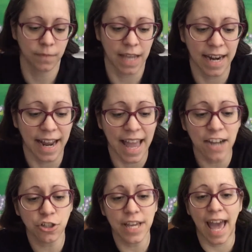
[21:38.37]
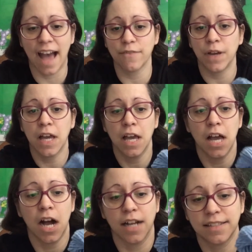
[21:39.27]
And I actually have
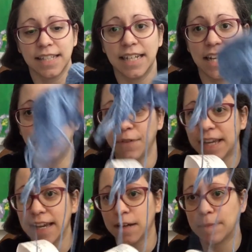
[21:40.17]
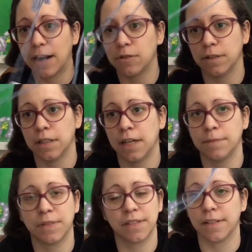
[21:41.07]
a significant amount.
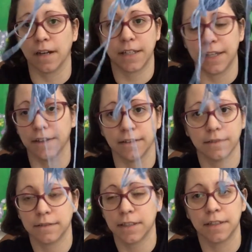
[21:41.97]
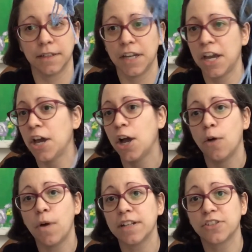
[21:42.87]
I'm stuck here.
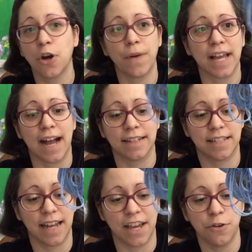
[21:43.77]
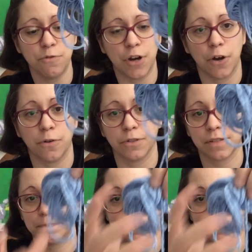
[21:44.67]
What is going on today? Who knows?